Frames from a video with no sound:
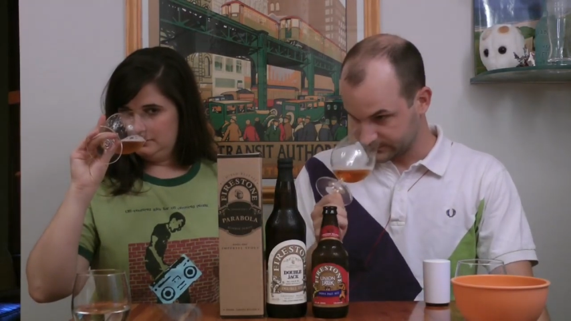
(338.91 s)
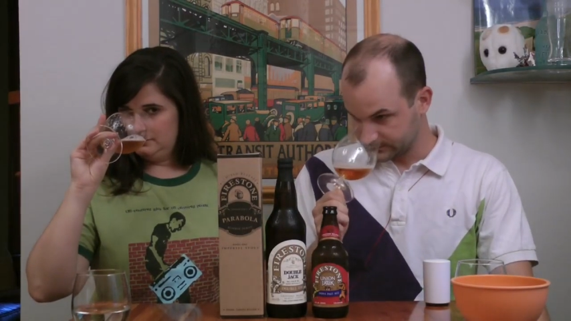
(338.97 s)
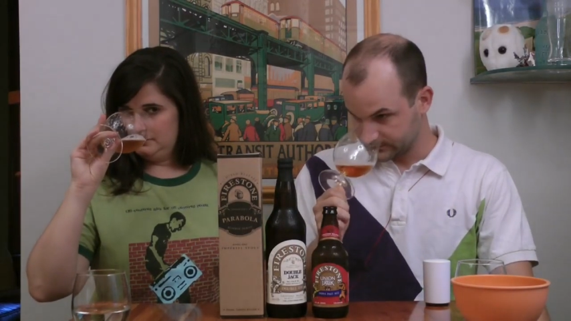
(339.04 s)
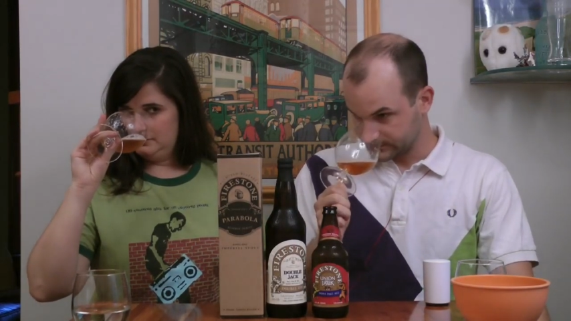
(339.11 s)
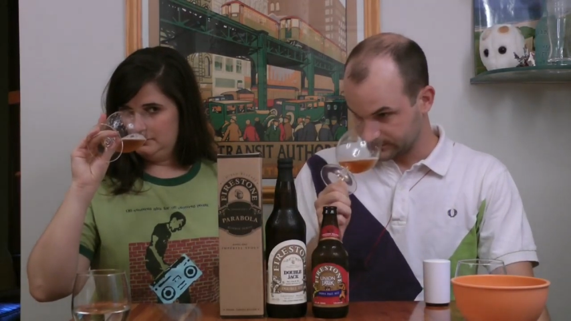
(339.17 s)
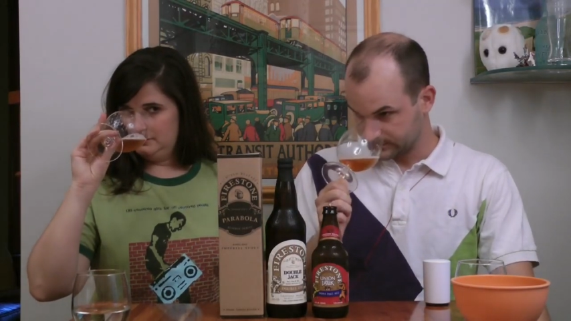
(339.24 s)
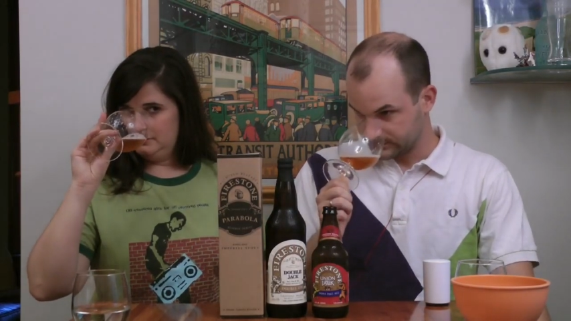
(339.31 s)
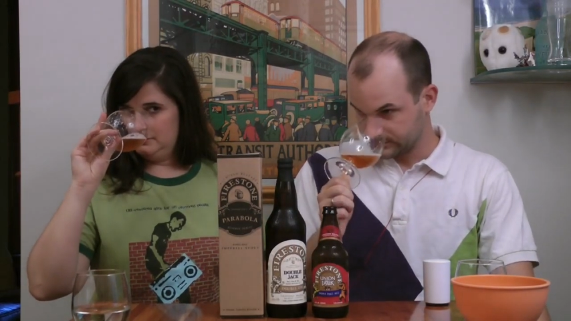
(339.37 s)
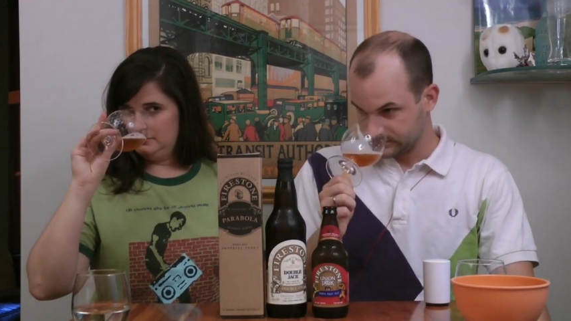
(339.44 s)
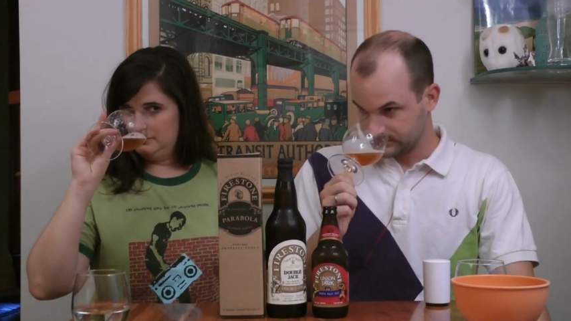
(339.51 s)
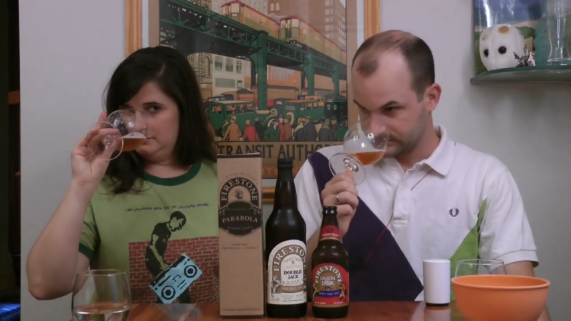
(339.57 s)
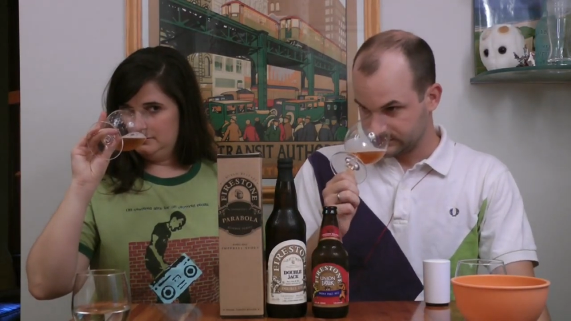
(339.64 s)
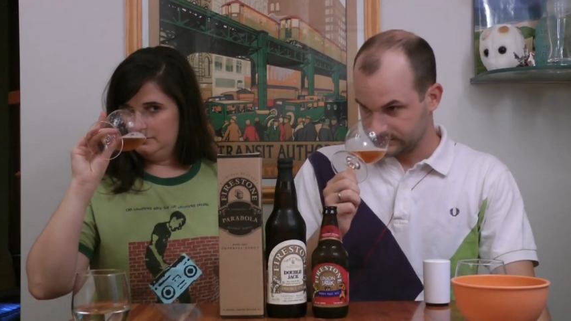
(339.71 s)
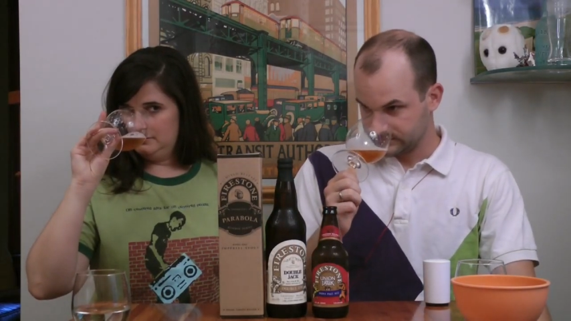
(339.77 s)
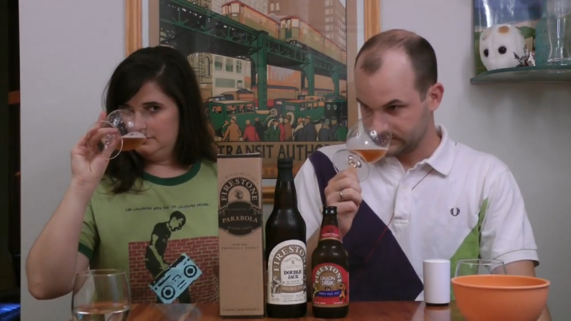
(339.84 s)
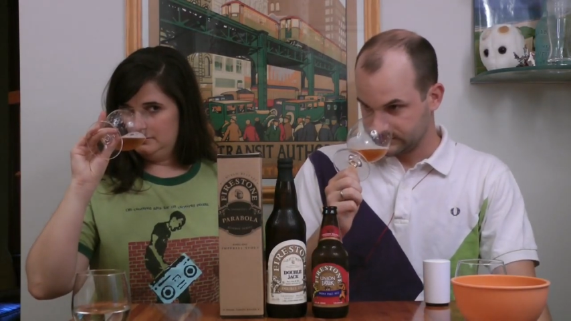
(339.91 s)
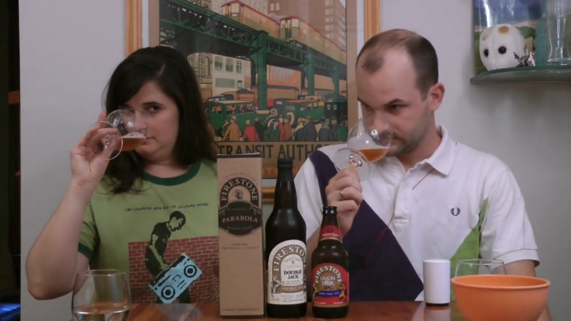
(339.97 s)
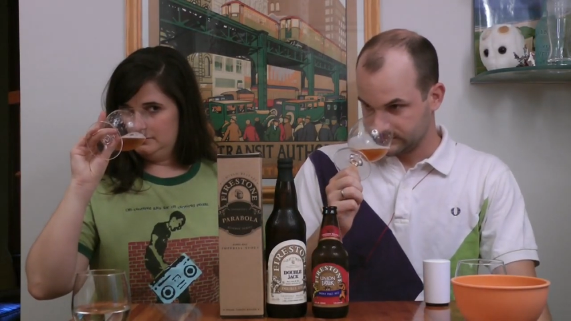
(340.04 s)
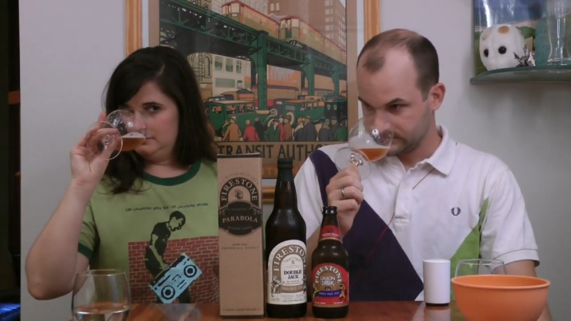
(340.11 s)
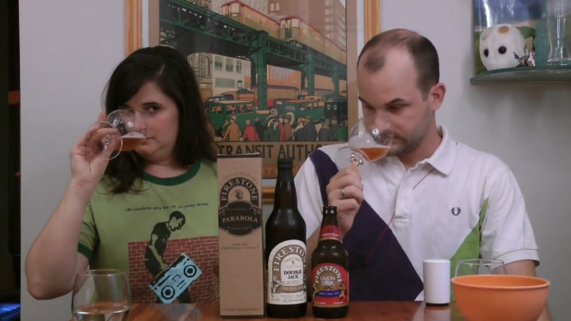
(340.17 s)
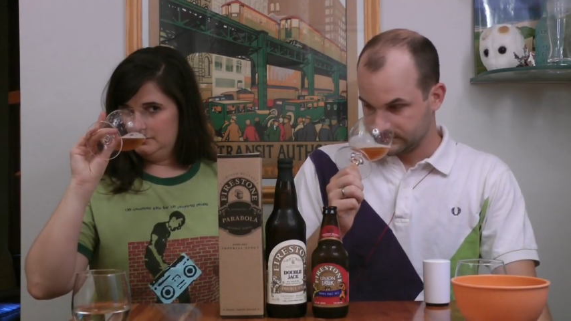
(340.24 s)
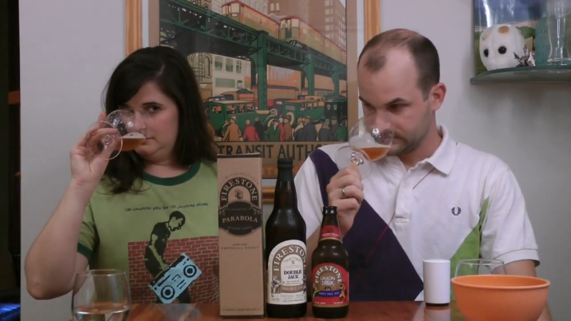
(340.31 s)

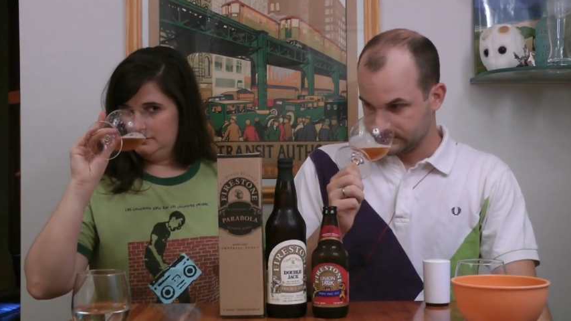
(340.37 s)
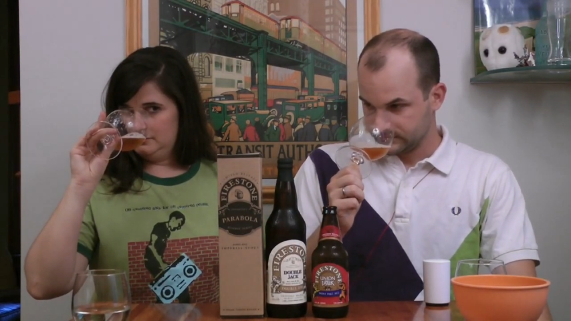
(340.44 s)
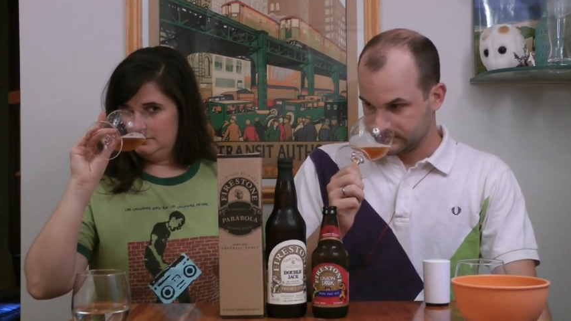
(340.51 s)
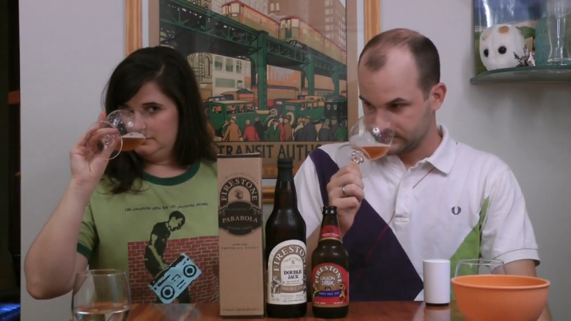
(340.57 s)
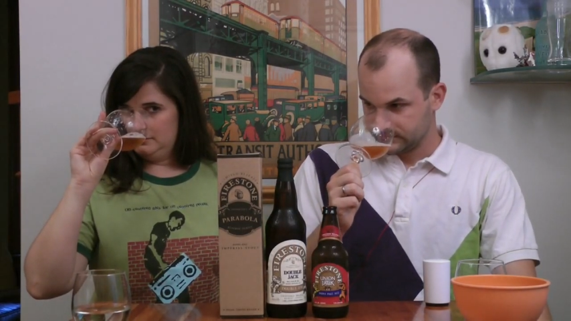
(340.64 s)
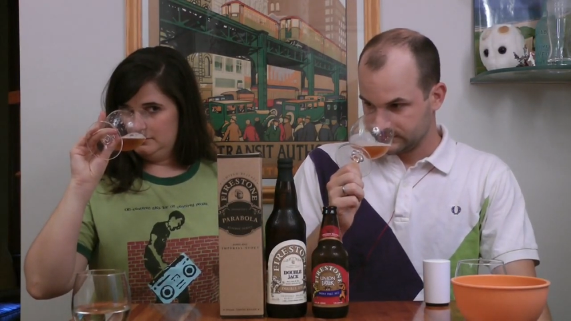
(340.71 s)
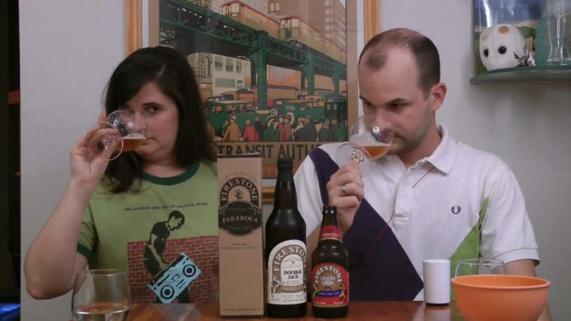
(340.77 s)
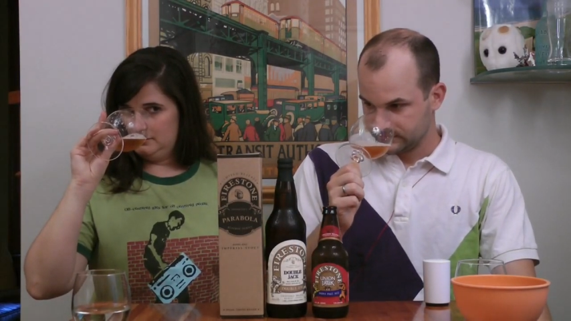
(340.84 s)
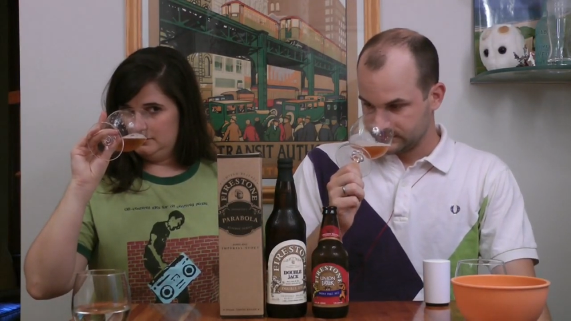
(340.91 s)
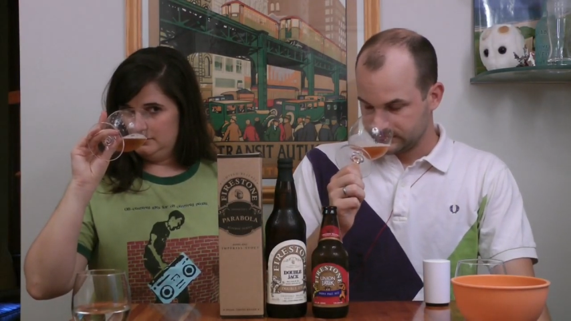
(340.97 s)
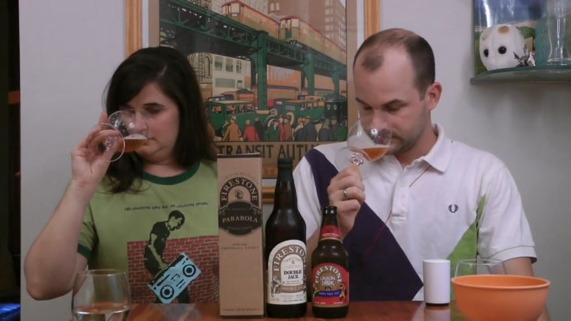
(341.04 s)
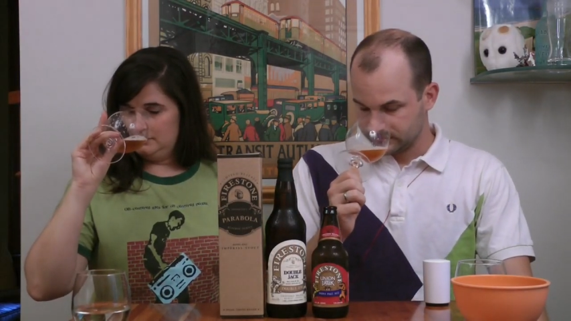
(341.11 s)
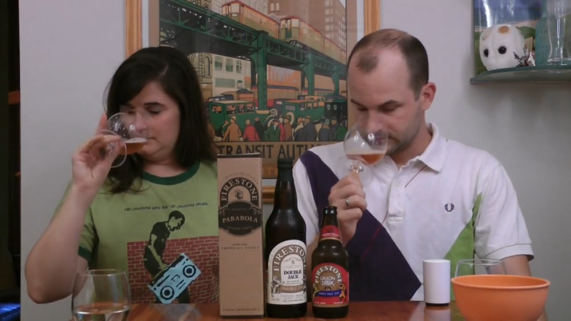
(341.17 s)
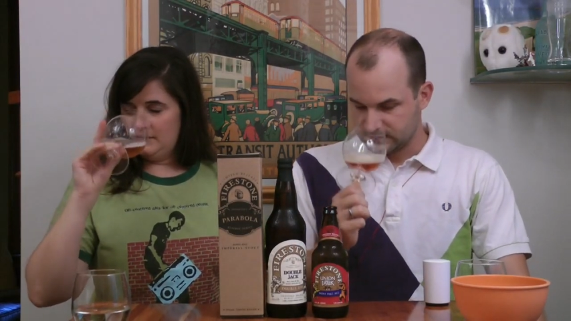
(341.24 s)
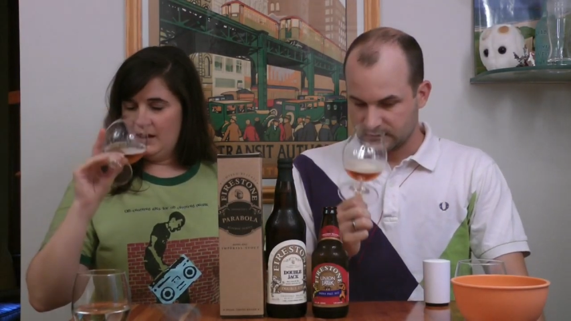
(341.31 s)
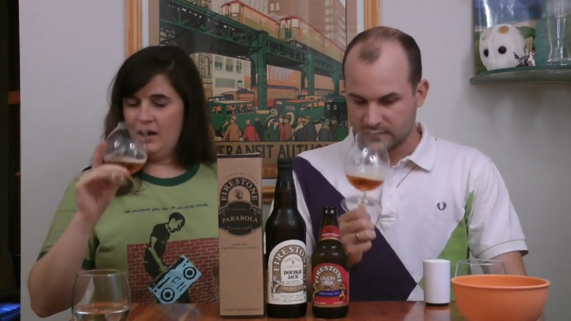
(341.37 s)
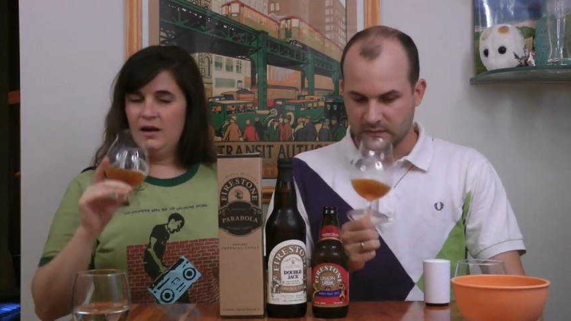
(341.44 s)
Nothing is said.